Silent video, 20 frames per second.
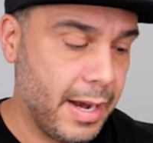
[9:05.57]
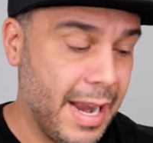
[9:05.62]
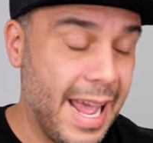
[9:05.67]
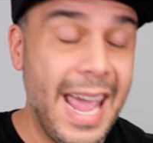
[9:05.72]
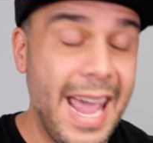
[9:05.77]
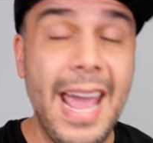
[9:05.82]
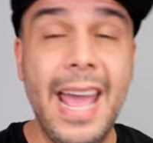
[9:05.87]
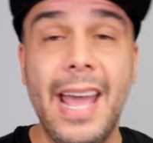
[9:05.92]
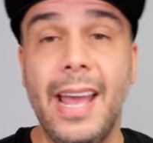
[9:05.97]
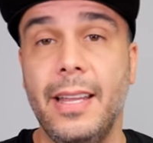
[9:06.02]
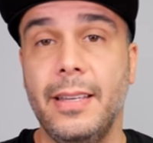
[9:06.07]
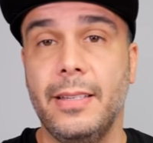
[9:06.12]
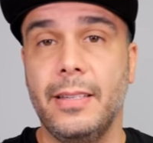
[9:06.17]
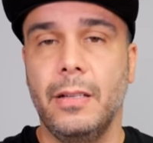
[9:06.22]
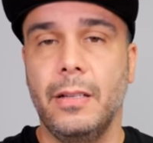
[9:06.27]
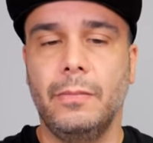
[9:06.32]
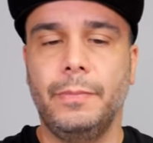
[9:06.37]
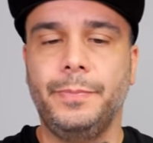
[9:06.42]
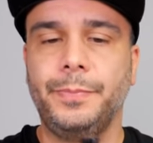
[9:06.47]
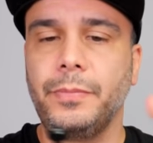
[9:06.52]
And
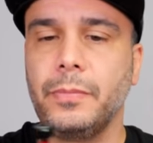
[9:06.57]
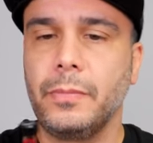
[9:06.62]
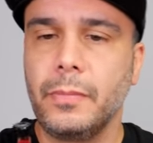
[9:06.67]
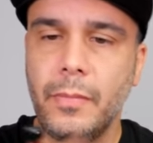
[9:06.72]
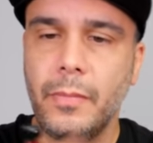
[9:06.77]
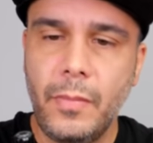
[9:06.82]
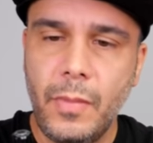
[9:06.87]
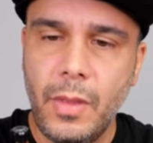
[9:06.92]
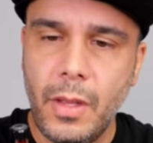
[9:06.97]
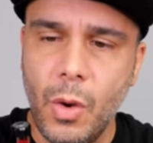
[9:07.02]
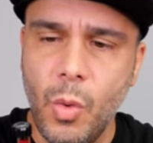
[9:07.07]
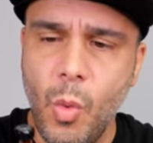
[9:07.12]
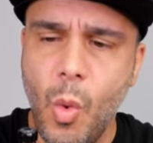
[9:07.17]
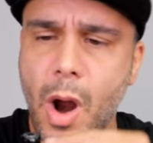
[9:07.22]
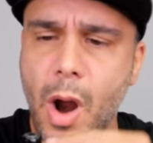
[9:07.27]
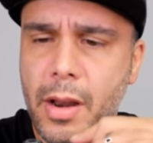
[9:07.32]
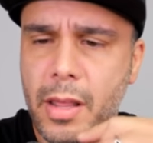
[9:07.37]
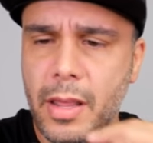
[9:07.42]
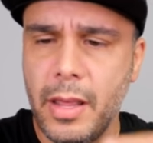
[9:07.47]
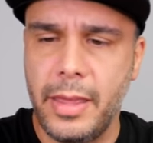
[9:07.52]

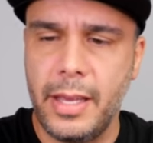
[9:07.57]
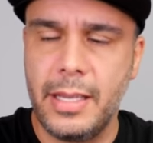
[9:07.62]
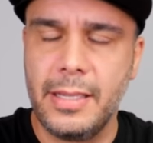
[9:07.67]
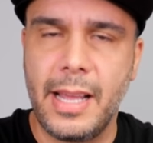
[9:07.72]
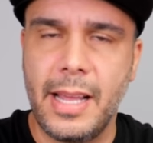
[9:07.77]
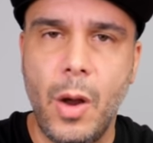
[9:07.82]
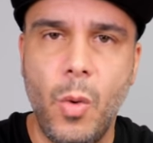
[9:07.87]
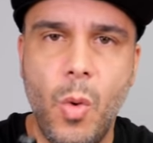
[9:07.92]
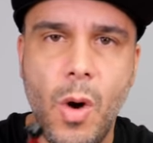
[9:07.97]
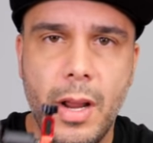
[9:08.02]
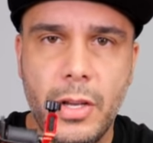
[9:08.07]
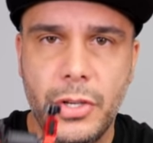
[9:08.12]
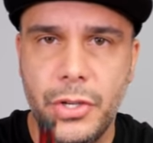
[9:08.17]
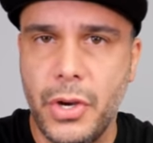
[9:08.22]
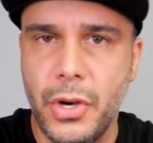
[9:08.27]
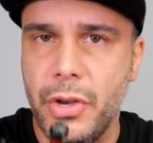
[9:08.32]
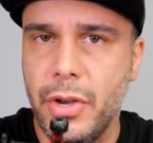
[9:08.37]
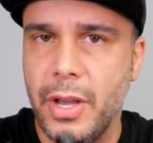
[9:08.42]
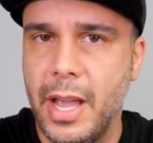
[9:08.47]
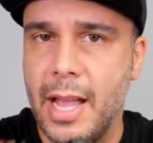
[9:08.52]
one of the things that I want to show
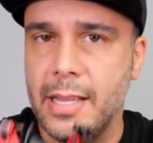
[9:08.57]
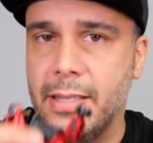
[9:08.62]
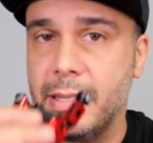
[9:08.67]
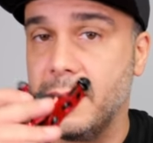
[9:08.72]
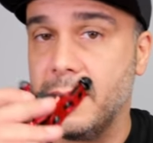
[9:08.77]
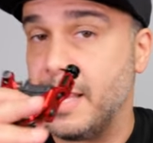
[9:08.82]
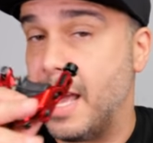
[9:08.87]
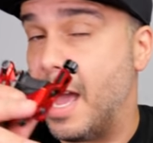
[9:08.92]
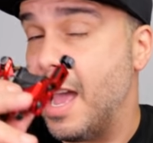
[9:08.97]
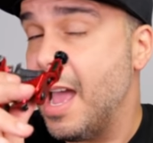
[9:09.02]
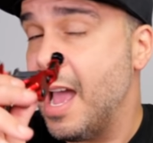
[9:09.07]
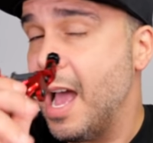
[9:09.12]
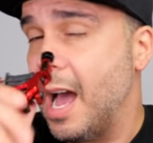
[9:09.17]
you guys is that